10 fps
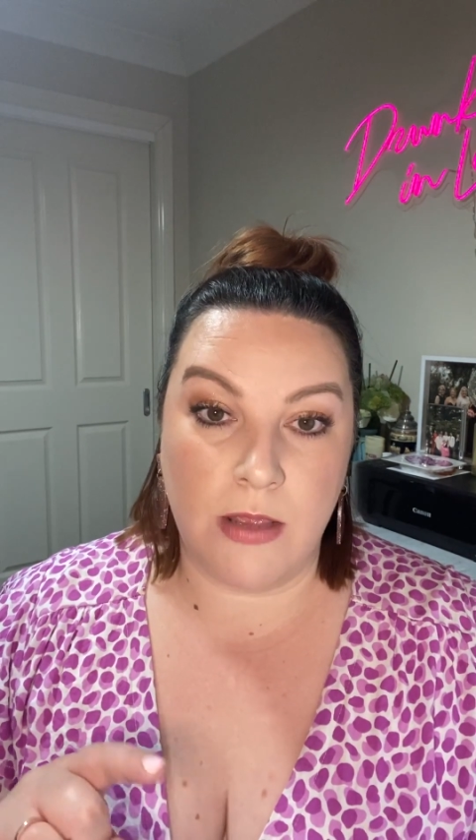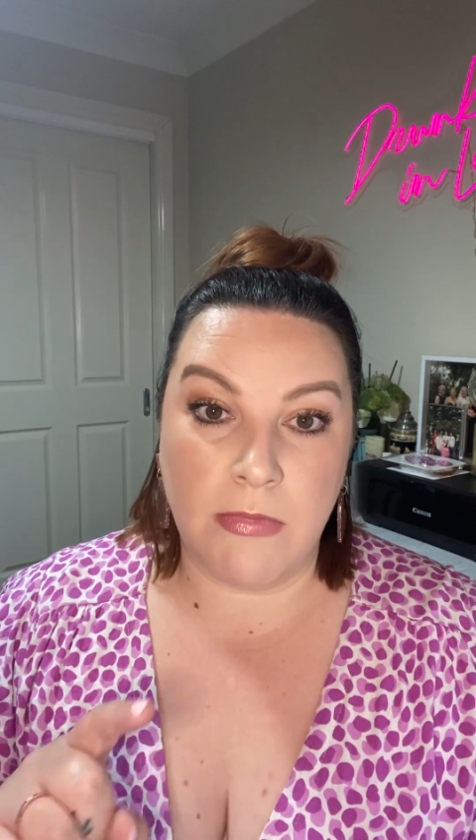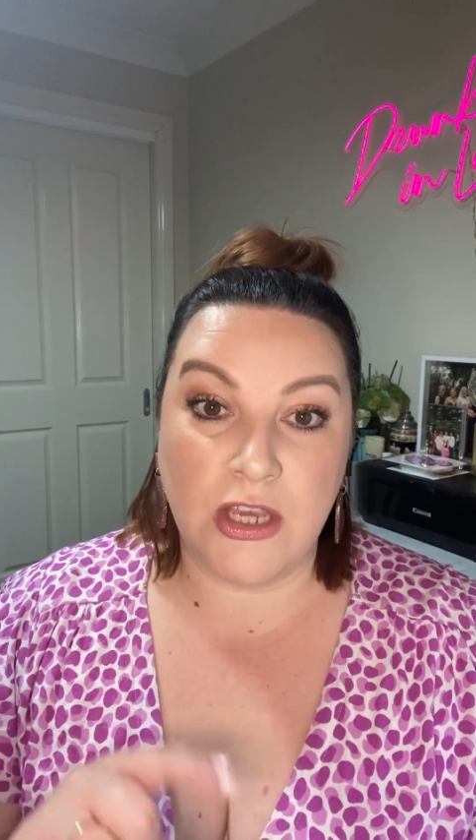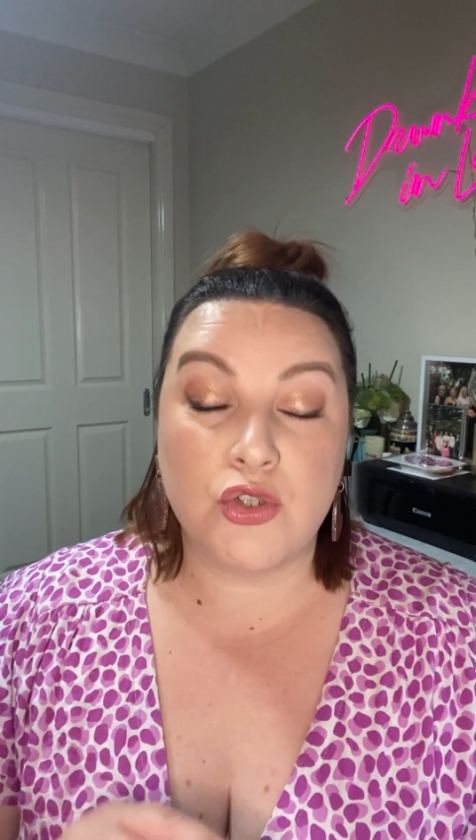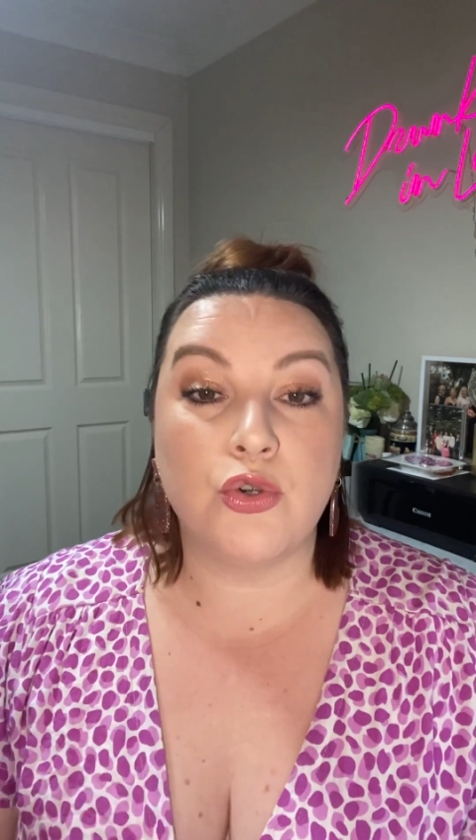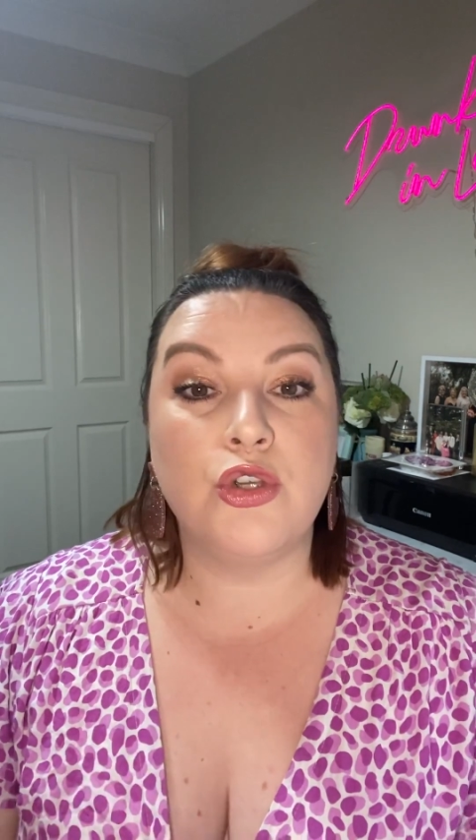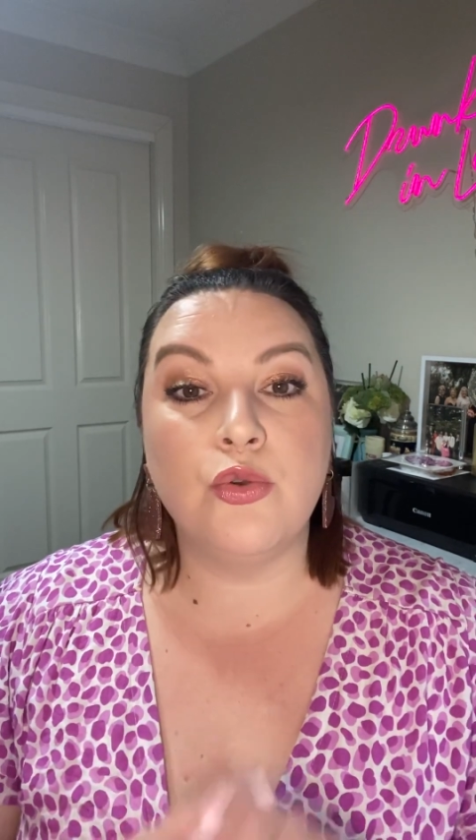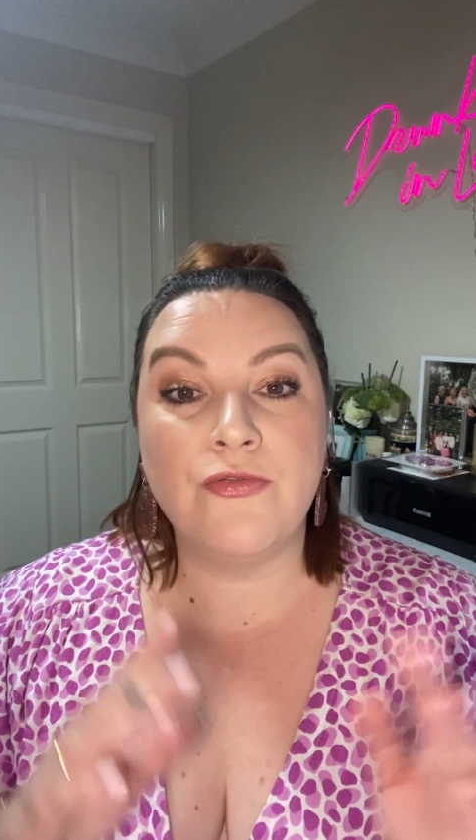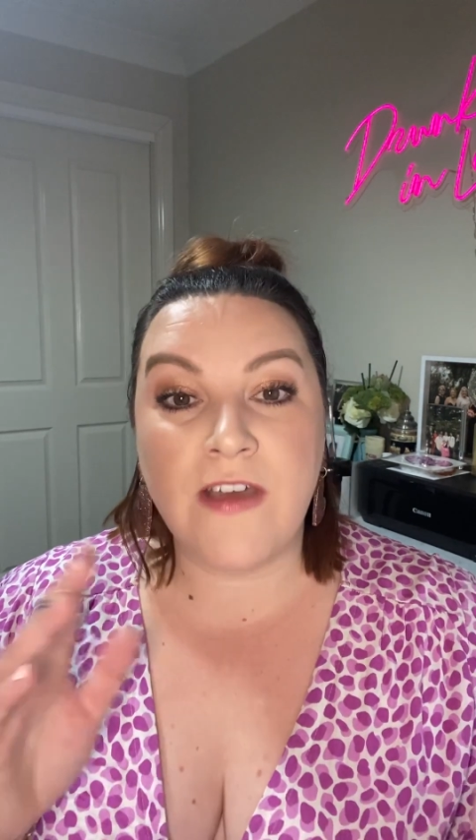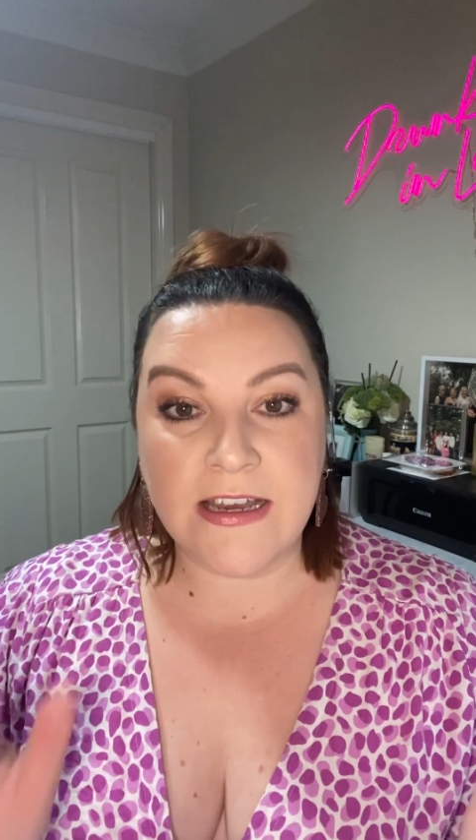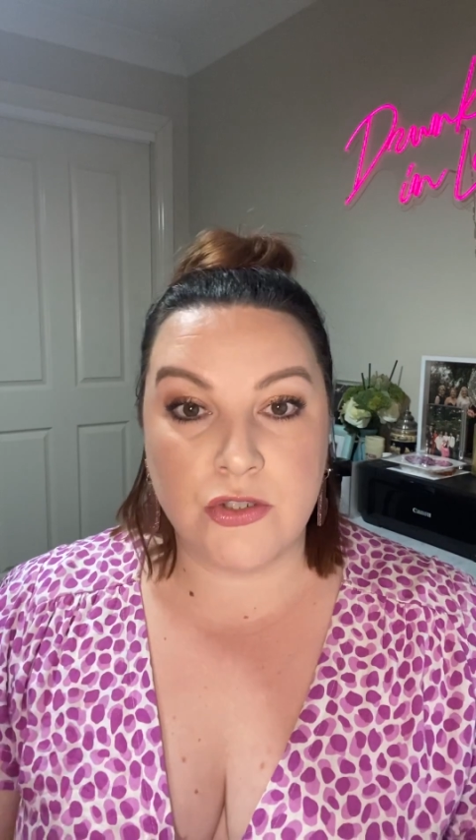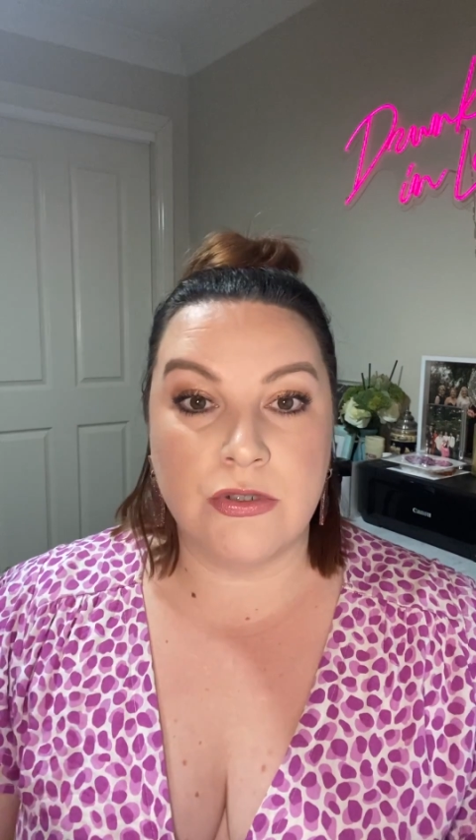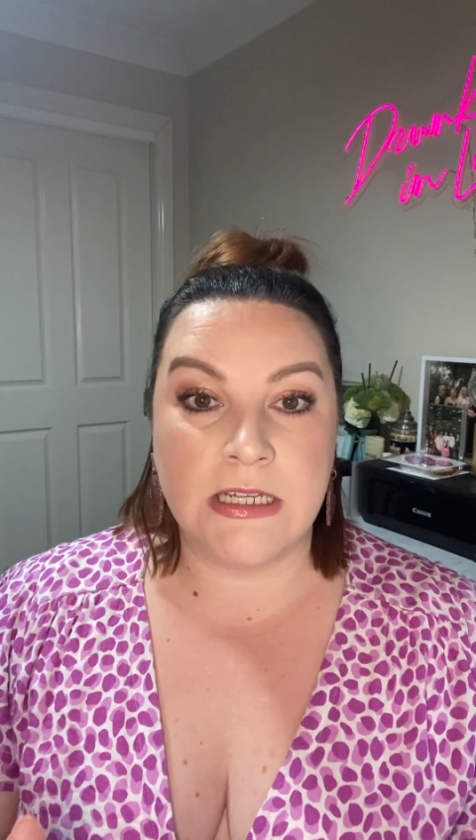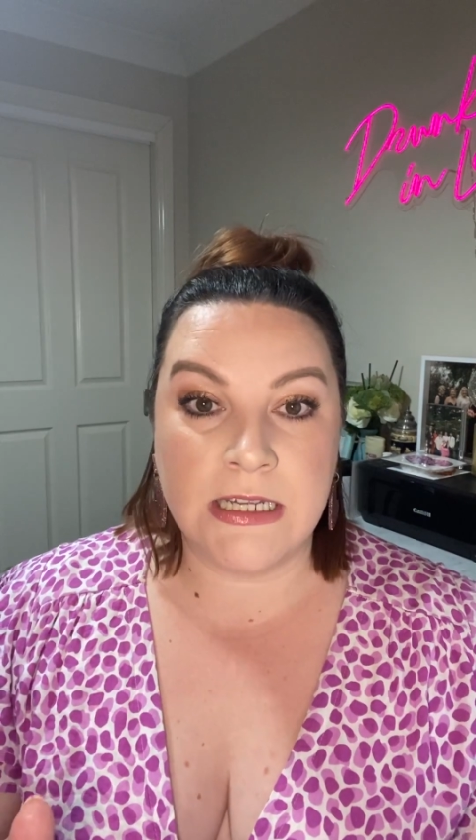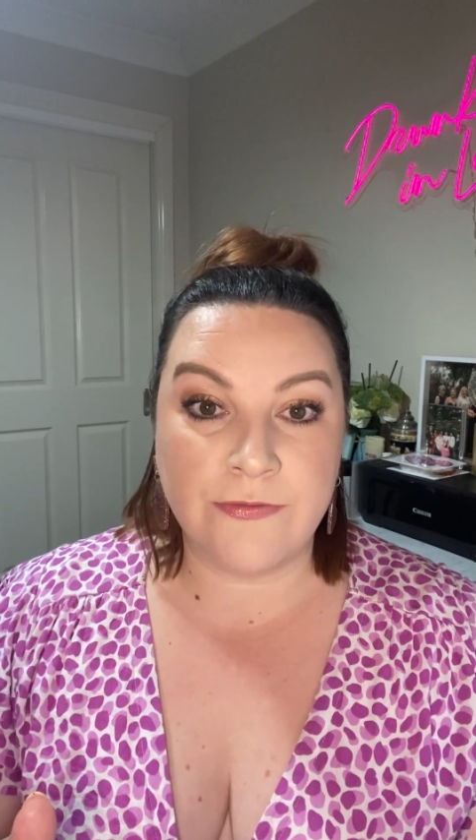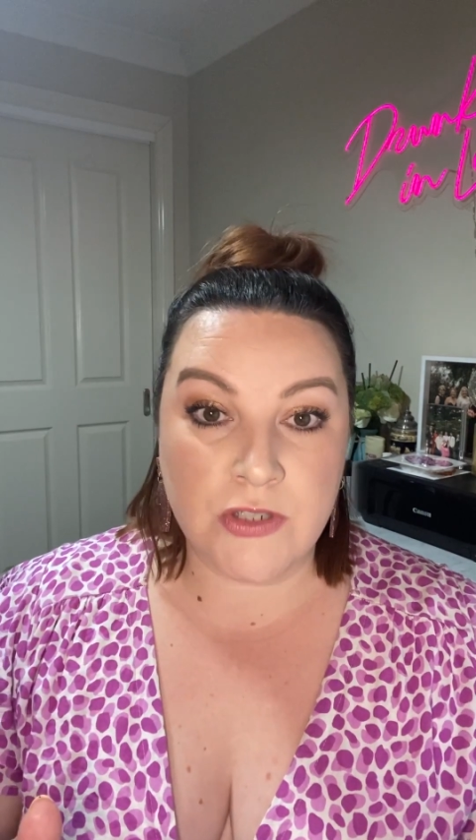Make sure you factor in enough